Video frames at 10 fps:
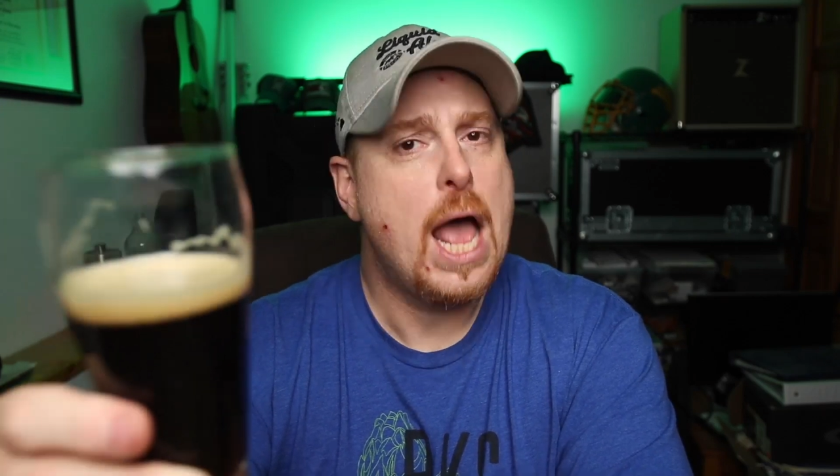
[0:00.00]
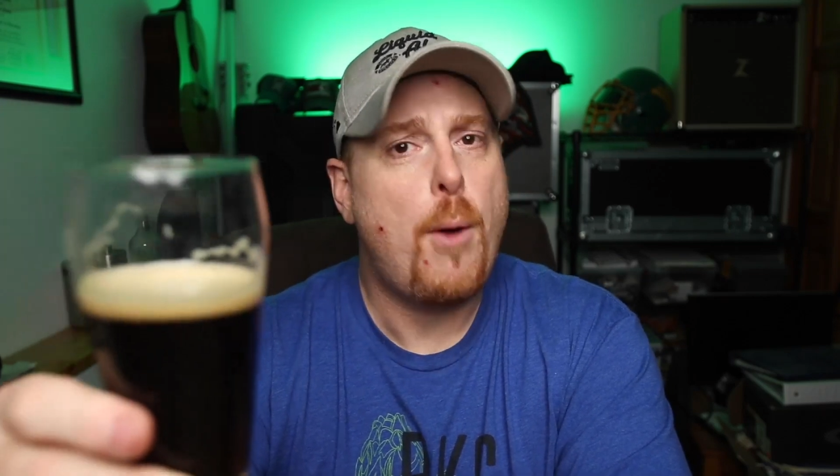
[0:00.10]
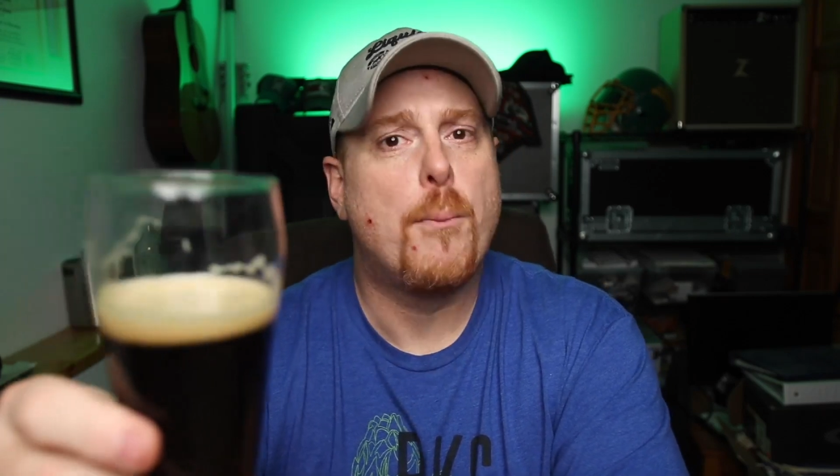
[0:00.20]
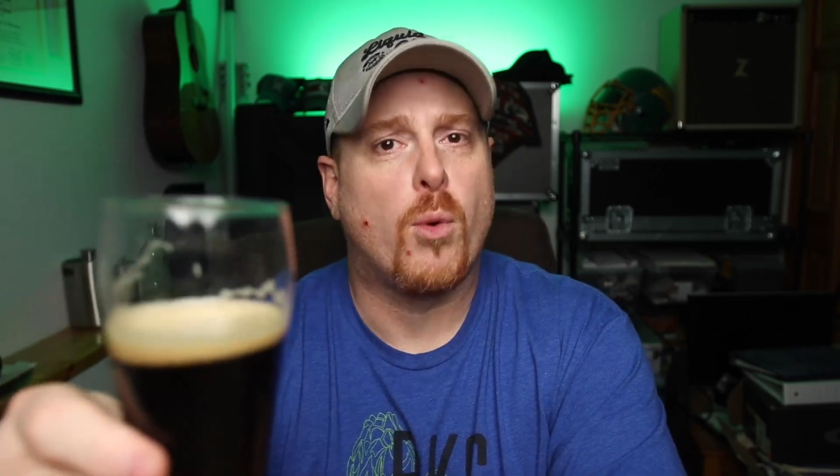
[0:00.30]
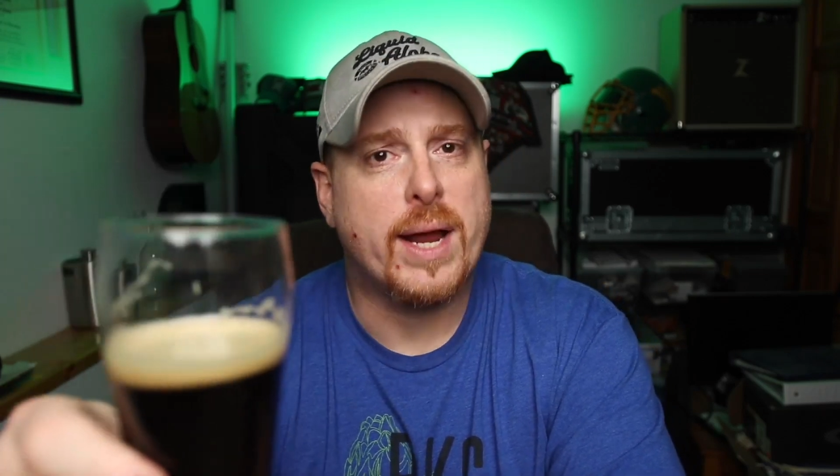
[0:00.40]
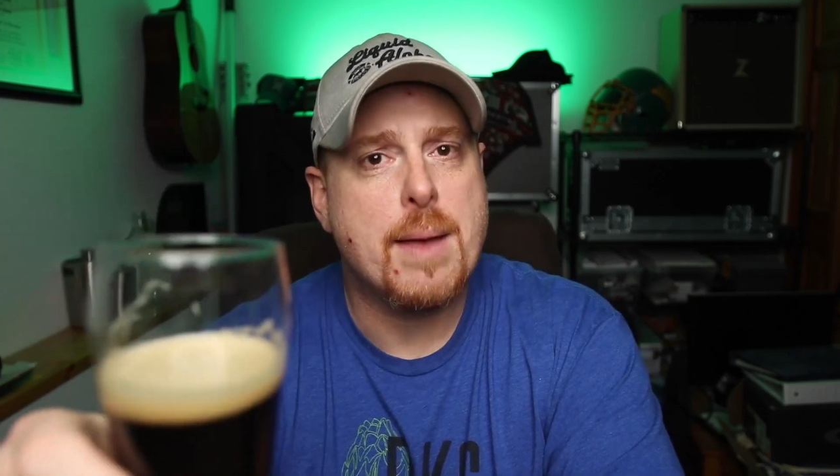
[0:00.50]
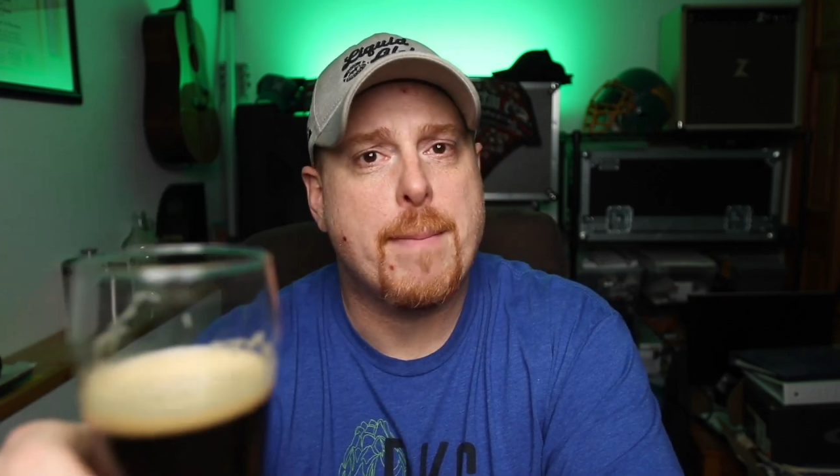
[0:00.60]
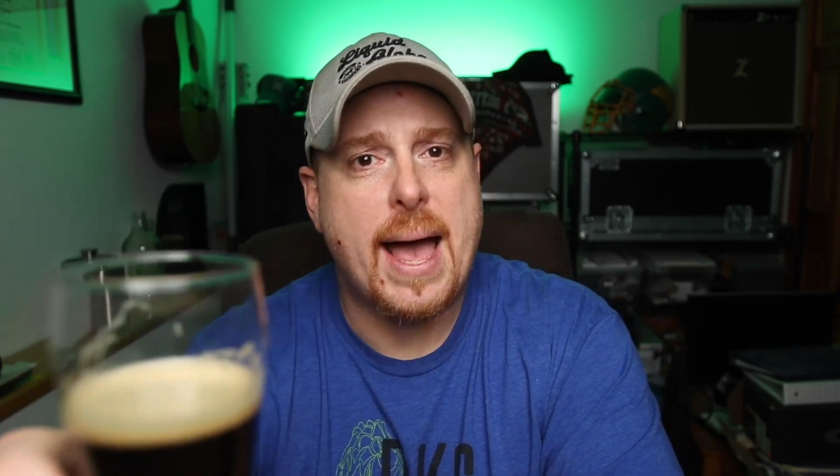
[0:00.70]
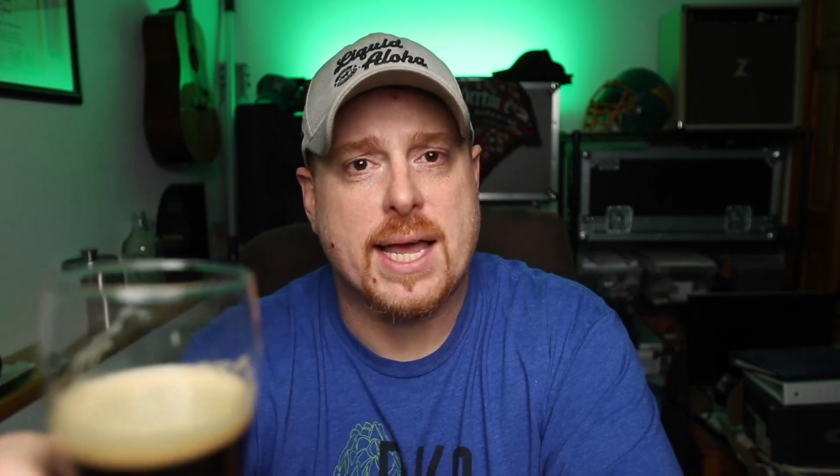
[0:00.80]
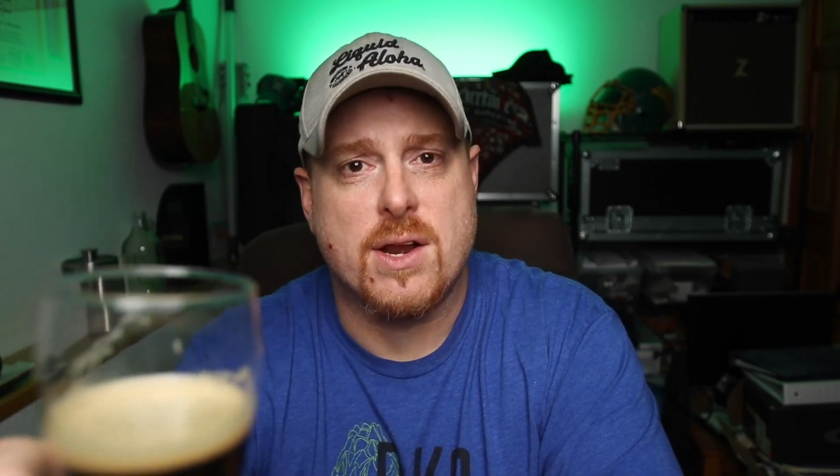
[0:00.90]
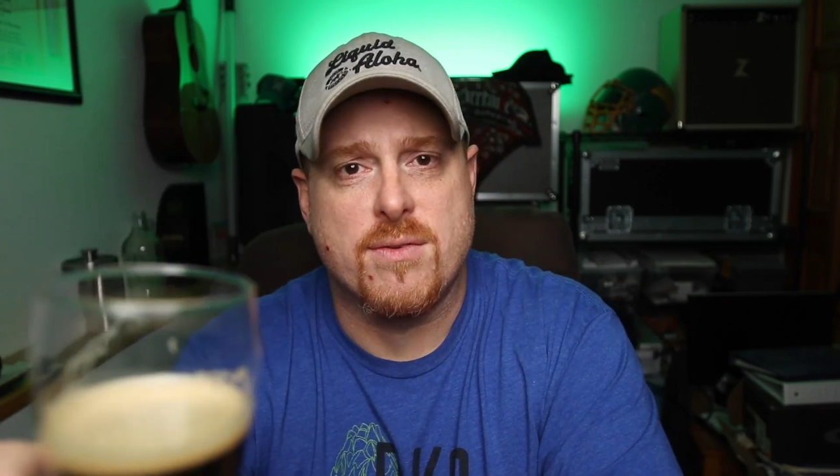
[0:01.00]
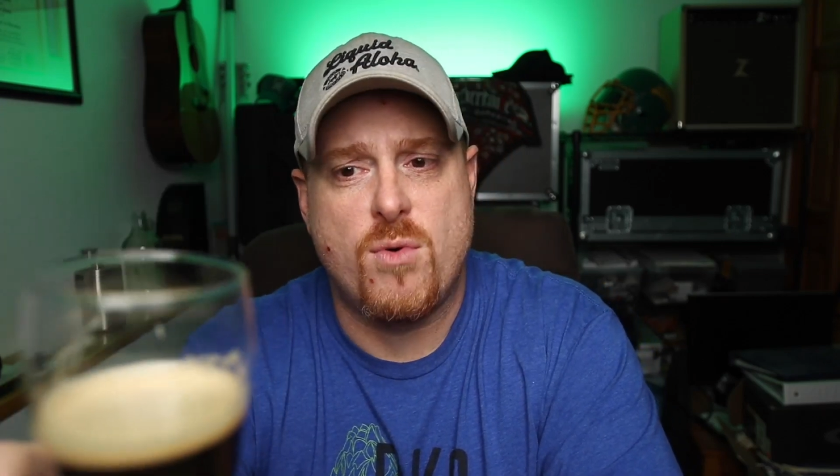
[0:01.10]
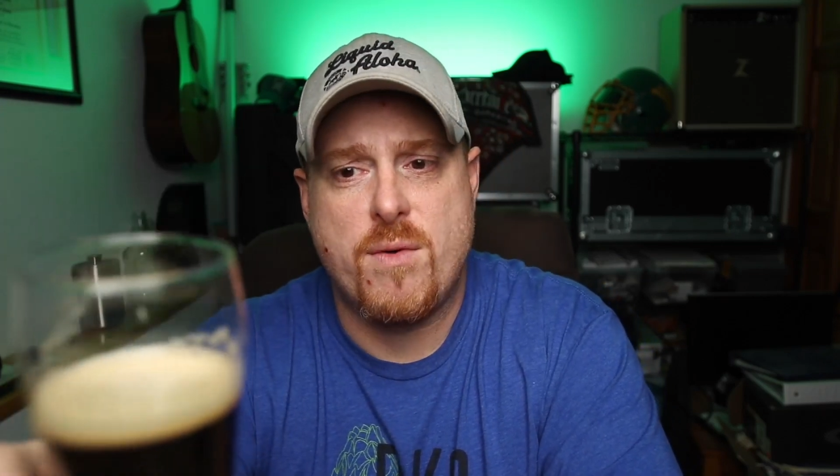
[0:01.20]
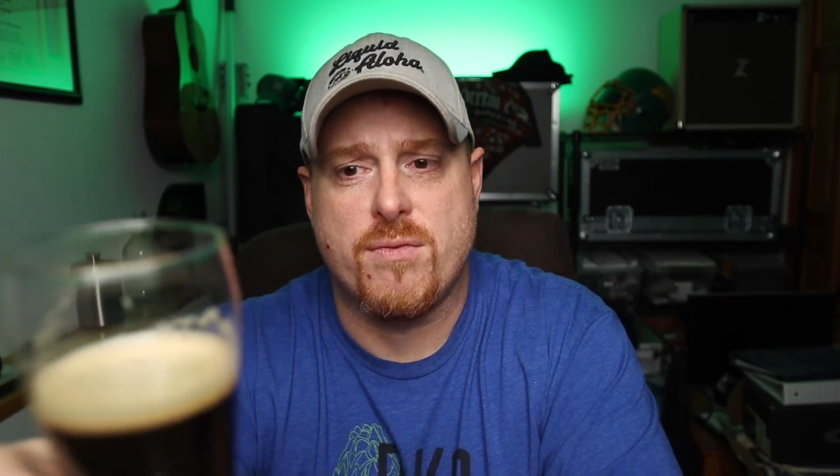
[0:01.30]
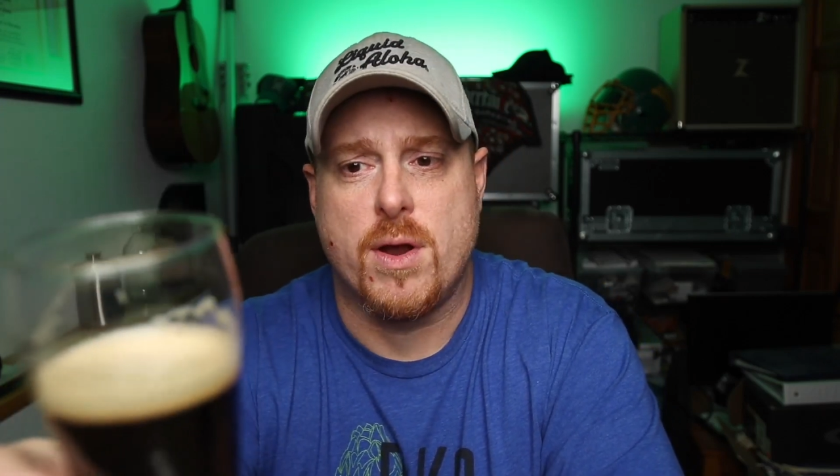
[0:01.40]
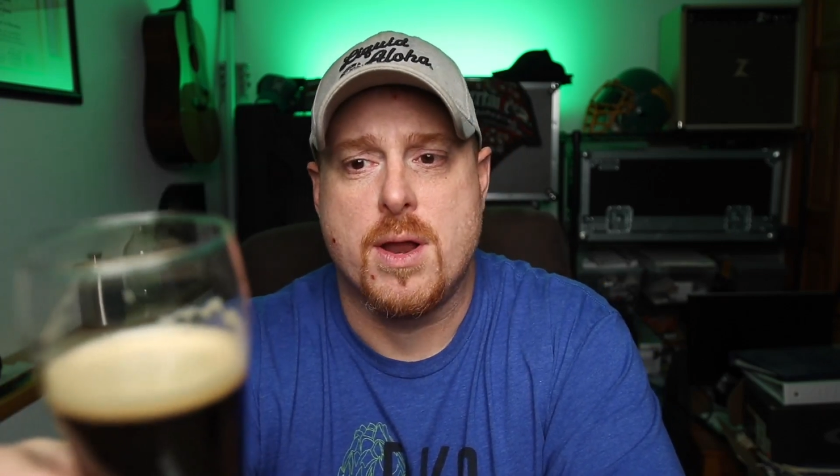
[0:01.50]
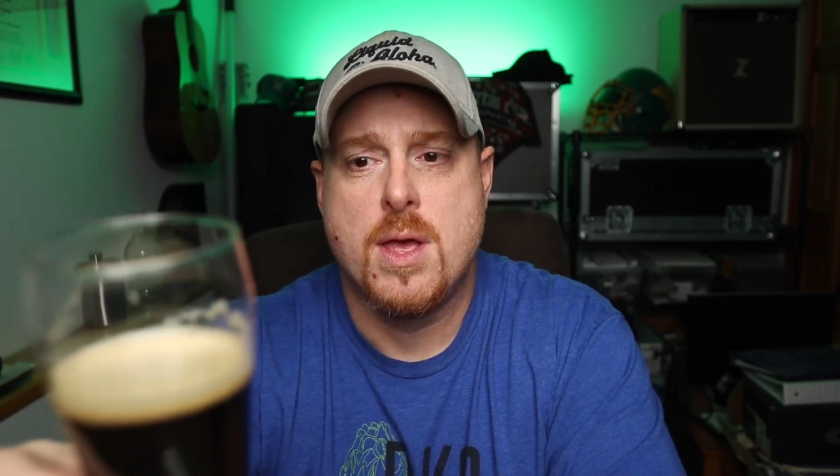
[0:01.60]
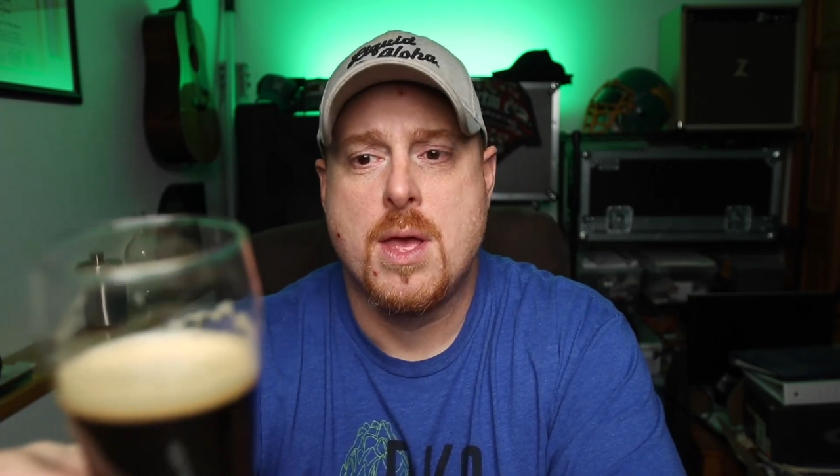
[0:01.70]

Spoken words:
help bring it back into the forefront